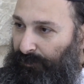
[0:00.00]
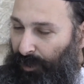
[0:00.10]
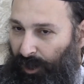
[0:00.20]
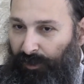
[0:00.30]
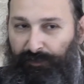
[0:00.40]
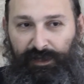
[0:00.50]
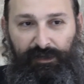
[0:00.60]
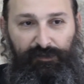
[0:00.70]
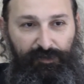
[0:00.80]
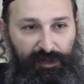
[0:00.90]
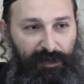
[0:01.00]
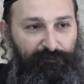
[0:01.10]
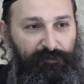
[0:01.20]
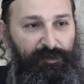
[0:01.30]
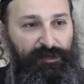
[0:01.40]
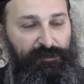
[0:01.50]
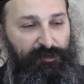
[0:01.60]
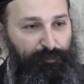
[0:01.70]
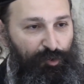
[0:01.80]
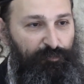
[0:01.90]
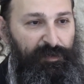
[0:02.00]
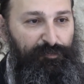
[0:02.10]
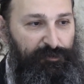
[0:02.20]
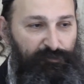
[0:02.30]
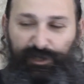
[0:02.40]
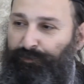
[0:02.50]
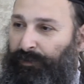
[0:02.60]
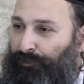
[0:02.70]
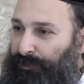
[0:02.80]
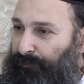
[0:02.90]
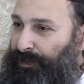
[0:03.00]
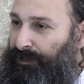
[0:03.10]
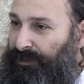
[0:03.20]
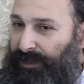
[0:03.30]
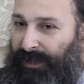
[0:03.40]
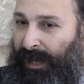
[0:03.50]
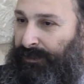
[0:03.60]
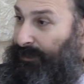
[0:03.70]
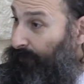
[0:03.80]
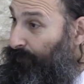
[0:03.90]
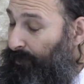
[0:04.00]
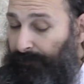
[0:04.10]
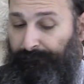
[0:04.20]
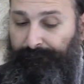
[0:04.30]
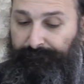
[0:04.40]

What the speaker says: The army, the government, the poor people, the rich people, the business, the taxes, everything.